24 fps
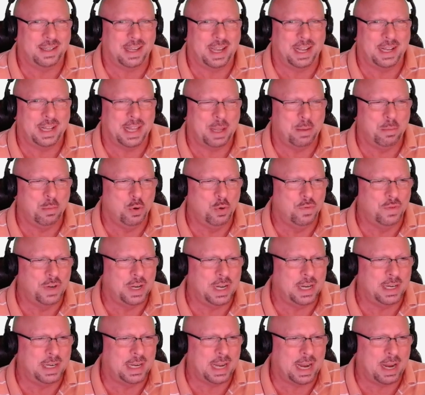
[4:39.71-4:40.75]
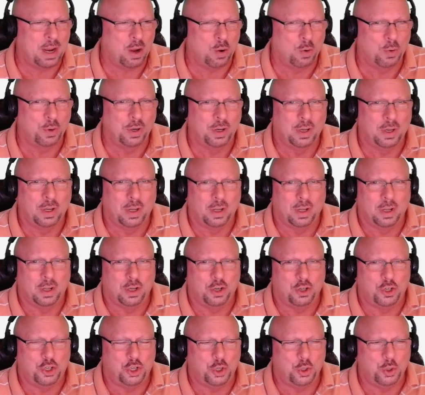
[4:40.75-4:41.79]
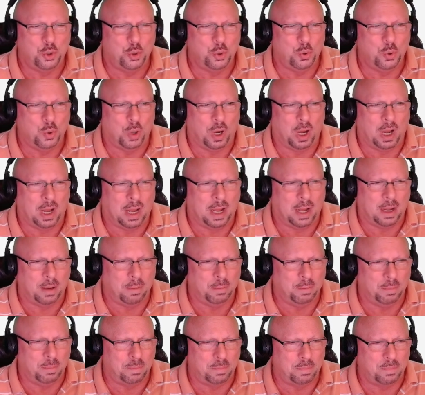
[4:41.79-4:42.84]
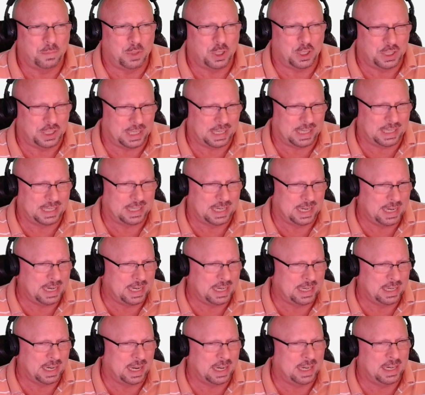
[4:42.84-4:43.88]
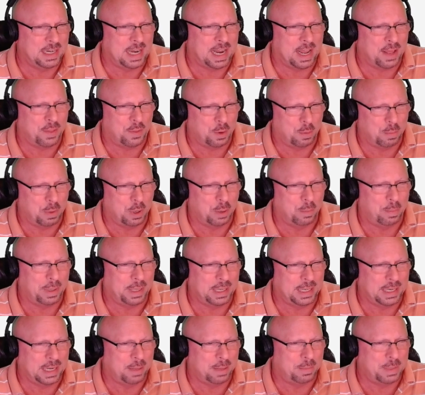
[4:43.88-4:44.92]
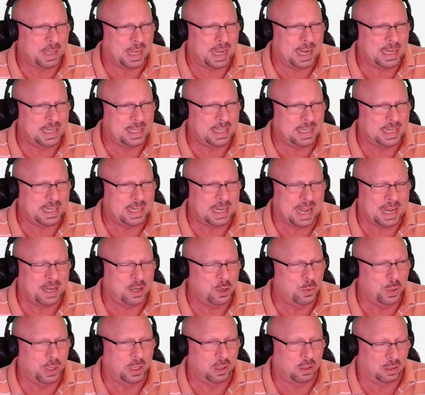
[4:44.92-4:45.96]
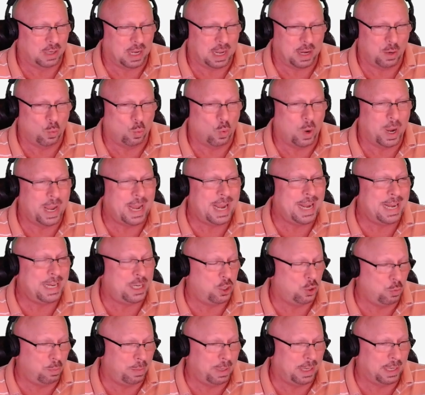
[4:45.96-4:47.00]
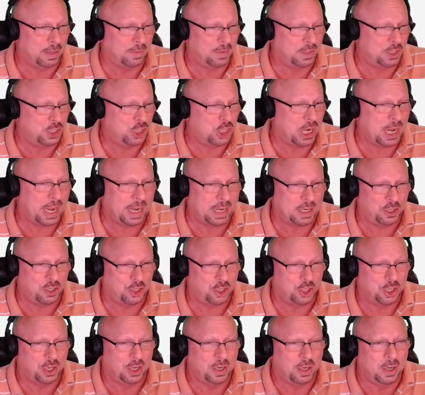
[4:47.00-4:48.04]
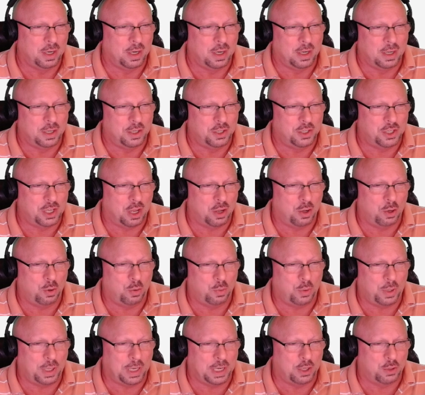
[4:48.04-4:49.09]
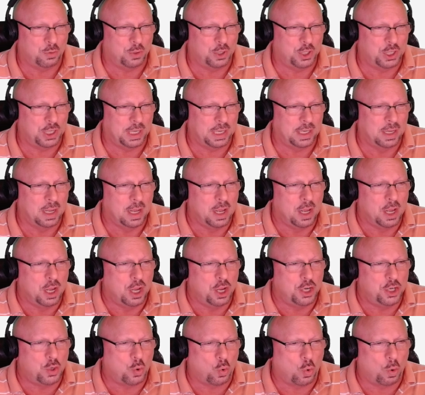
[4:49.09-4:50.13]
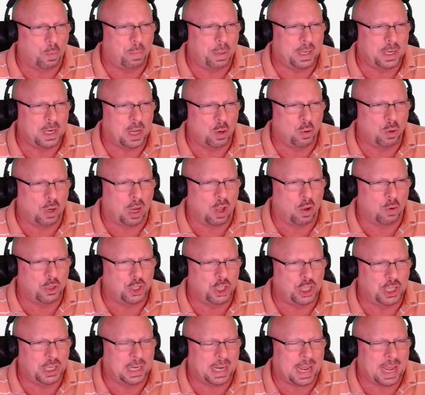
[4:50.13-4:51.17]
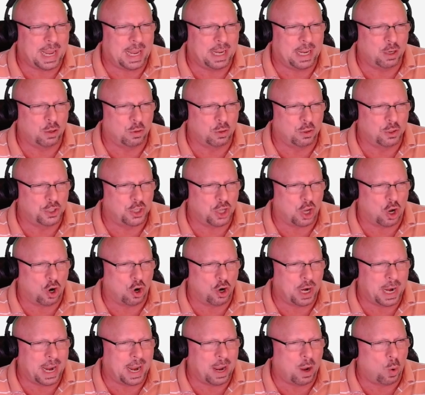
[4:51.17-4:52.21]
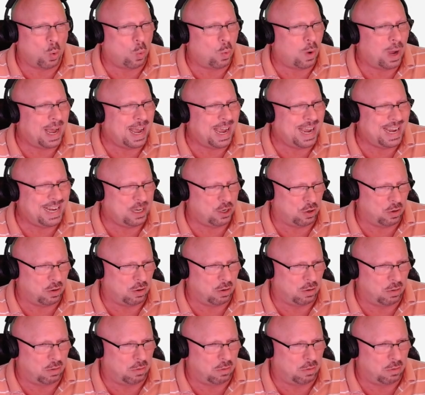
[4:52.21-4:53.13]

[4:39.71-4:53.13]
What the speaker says: And they moved it down to 16, and then now they're bumping it up to 18. I knew it looked like way too big of a change. So interesting. Torpedo launching angles are now wider.